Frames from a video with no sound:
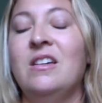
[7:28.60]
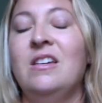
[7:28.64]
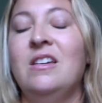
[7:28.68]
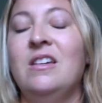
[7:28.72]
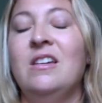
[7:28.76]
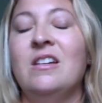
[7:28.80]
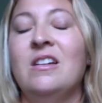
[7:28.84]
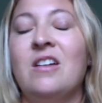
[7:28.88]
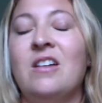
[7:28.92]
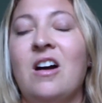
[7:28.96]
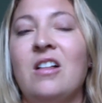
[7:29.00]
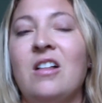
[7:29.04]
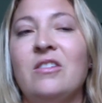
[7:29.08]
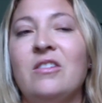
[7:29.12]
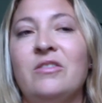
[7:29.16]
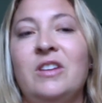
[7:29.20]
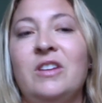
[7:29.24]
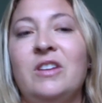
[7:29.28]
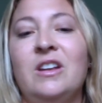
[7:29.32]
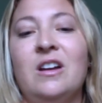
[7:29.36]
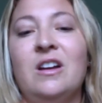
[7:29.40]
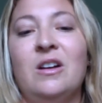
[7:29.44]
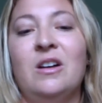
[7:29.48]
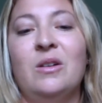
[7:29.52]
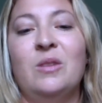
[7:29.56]

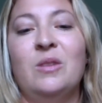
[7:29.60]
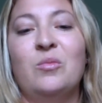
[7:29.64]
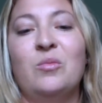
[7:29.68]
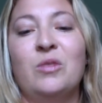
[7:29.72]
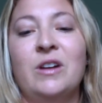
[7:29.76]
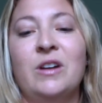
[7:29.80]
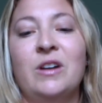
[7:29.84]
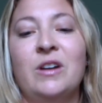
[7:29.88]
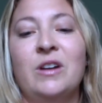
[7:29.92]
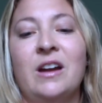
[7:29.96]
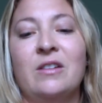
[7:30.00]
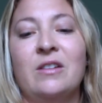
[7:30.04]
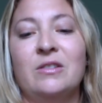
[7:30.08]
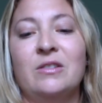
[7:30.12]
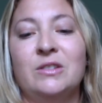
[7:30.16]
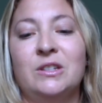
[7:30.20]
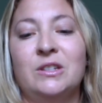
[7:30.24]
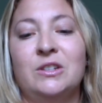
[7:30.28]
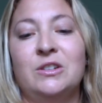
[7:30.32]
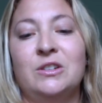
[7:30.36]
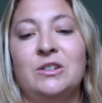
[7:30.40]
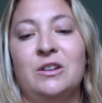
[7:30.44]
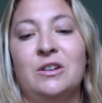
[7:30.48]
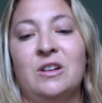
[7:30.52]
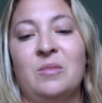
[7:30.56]
Calavito and Brie Iarussi
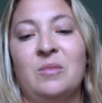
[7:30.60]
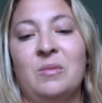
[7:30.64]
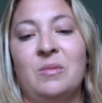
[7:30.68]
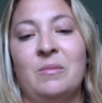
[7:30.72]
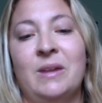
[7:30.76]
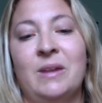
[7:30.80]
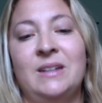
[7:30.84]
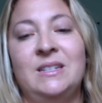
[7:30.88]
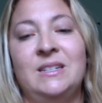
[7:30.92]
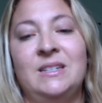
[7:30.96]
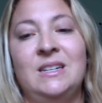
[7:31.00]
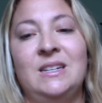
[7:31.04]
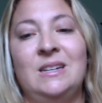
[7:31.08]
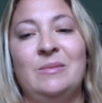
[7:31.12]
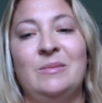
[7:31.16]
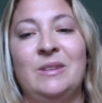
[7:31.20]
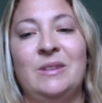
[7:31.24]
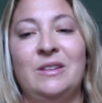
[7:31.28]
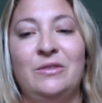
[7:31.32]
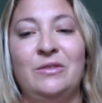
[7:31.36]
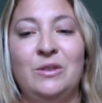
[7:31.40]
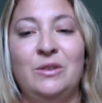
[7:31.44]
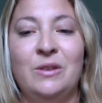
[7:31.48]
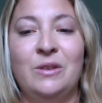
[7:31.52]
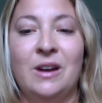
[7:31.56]
showed up on my team. And
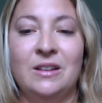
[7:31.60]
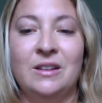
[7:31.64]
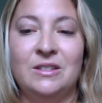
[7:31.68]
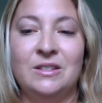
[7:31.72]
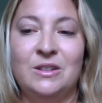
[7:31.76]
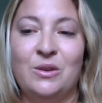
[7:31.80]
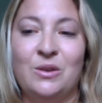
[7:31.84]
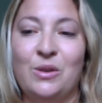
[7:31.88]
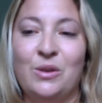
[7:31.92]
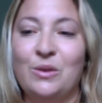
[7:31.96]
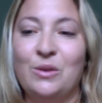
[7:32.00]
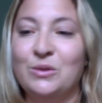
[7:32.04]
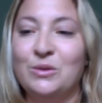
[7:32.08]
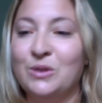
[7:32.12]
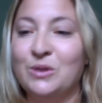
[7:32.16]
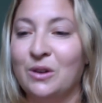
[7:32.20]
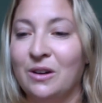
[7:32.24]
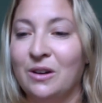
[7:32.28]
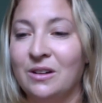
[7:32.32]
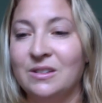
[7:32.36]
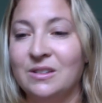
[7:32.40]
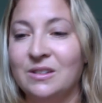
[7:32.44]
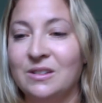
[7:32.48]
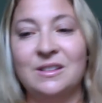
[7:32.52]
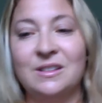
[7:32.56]
if you guys know those
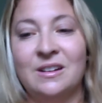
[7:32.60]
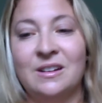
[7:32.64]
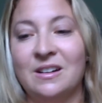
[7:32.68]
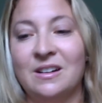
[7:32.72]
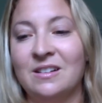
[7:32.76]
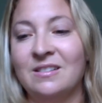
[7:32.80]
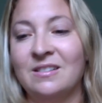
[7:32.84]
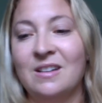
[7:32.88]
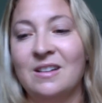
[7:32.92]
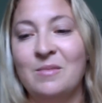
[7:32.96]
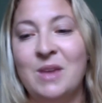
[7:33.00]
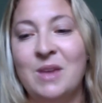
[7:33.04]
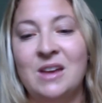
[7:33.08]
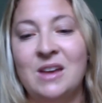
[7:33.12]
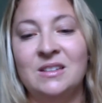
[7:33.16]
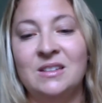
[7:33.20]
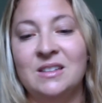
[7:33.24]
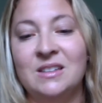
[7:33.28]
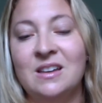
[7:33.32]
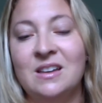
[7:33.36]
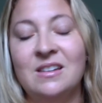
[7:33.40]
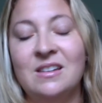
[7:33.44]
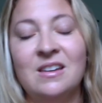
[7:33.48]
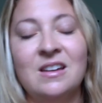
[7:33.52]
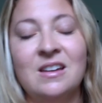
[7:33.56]
girls, they're
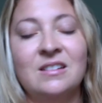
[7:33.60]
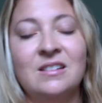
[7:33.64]
amazing.